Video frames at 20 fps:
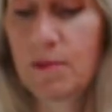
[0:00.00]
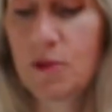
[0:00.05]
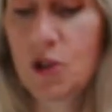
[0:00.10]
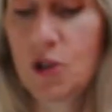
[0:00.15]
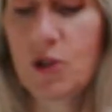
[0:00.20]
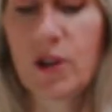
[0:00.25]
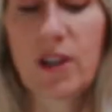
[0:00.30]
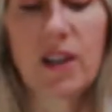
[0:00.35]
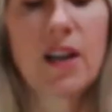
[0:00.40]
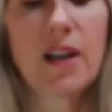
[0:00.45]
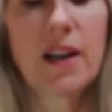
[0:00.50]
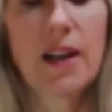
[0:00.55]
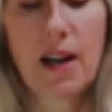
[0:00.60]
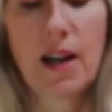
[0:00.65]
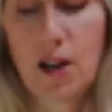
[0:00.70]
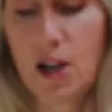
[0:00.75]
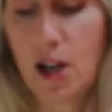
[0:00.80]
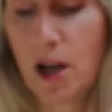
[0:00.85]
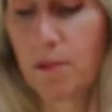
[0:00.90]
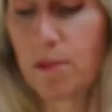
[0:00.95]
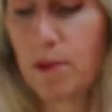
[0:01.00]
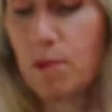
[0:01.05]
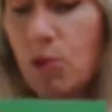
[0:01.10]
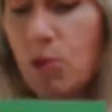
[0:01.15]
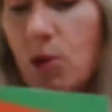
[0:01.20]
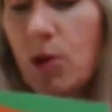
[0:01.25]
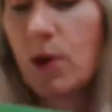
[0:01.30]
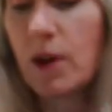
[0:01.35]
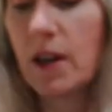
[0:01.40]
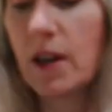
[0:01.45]
Should have cut out a couple
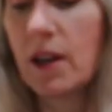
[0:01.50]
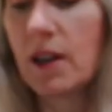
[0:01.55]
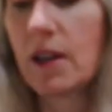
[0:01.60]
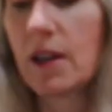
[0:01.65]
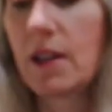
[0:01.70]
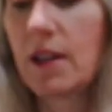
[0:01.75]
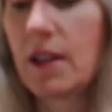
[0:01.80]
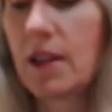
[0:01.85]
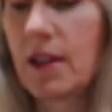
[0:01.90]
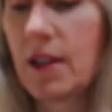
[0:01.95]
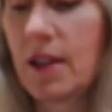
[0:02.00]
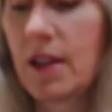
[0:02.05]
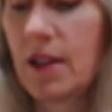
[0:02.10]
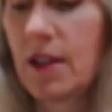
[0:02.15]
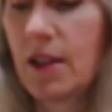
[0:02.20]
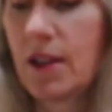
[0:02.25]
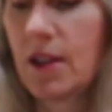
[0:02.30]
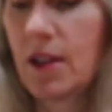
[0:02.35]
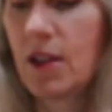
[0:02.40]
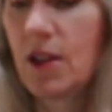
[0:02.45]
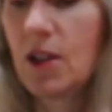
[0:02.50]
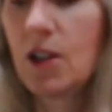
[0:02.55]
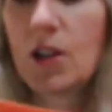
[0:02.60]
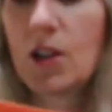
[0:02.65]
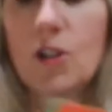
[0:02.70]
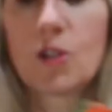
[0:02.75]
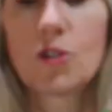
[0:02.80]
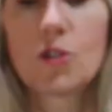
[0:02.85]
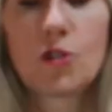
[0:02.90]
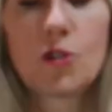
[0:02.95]
more.
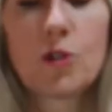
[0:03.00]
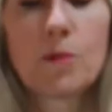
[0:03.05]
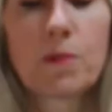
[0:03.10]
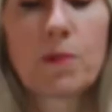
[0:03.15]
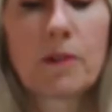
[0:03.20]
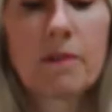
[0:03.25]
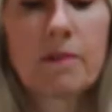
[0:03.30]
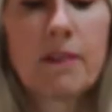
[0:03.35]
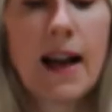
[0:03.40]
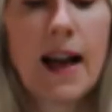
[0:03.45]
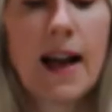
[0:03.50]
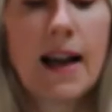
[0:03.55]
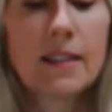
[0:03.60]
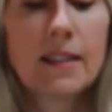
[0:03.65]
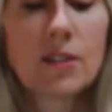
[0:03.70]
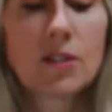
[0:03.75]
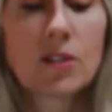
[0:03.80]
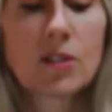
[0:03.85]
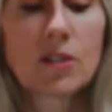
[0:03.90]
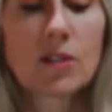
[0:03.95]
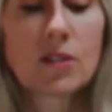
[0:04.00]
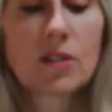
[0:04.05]
Super fast.